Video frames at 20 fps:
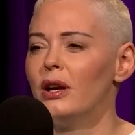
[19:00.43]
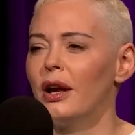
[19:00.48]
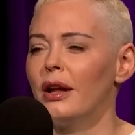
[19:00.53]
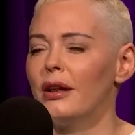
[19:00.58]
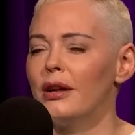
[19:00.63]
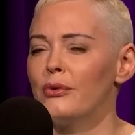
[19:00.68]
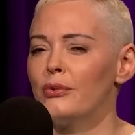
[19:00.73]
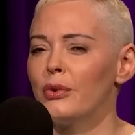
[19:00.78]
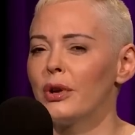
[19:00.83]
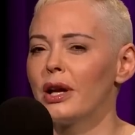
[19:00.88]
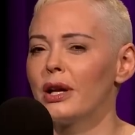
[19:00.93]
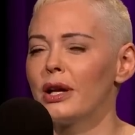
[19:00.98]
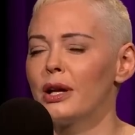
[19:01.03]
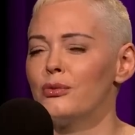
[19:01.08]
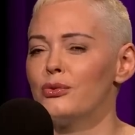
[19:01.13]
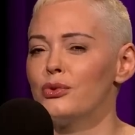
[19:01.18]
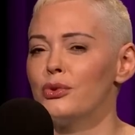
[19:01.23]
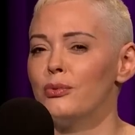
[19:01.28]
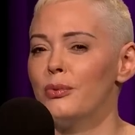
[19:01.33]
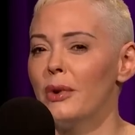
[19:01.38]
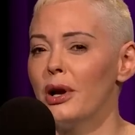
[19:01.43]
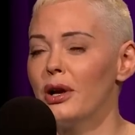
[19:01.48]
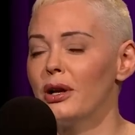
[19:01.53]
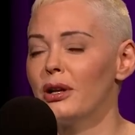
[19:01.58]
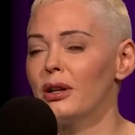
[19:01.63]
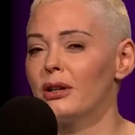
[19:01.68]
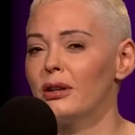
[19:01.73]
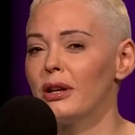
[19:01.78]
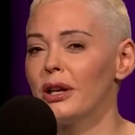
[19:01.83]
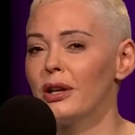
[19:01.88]
And then when I came to
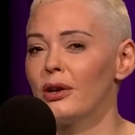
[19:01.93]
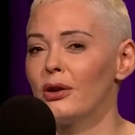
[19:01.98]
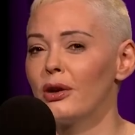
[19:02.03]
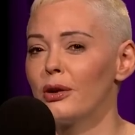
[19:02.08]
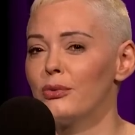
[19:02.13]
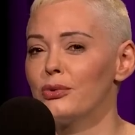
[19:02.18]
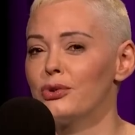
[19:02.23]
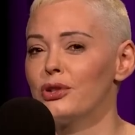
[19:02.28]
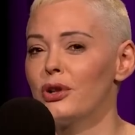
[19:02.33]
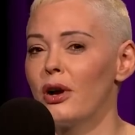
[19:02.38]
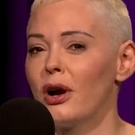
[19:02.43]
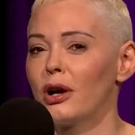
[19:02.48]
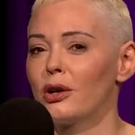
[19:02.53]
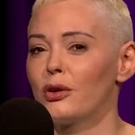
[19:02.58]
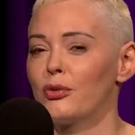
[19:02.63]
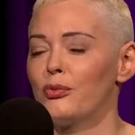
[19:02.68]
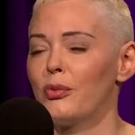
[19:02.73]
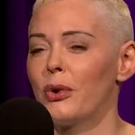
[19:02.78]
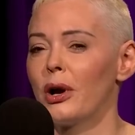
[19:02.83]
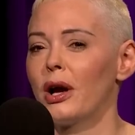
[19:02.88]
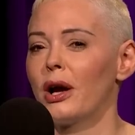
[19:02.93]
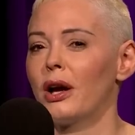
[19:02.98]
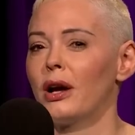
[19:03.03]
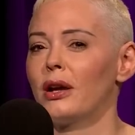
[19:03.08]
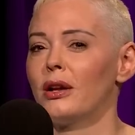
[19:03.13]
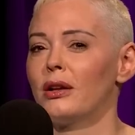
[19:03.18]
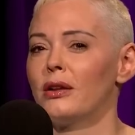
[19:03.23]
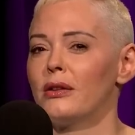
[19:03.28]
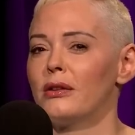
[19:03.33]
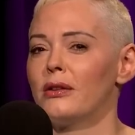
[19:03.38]
America later, I was shocked
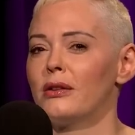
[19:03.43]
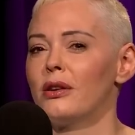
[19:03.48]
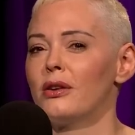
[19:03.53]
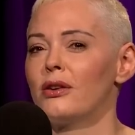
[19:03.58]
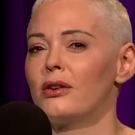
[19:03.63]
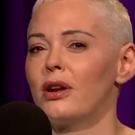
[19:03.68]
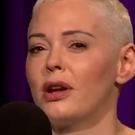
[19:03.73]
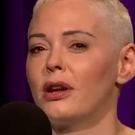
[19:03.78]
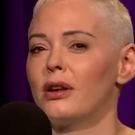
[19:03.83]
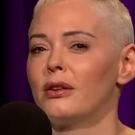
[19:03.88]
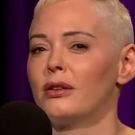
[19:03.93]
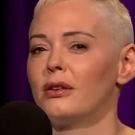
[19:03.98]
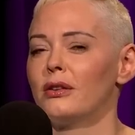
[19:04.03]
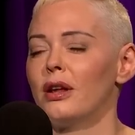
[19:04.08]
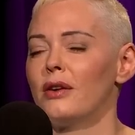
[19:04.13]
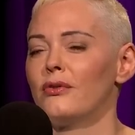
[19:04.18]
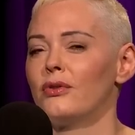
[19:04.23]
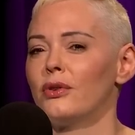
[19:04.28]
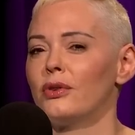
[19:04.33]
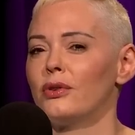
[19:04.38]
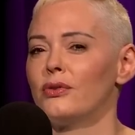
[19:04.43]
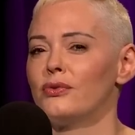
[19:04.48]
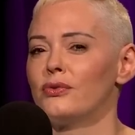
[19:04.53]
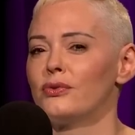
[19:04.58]
by their level of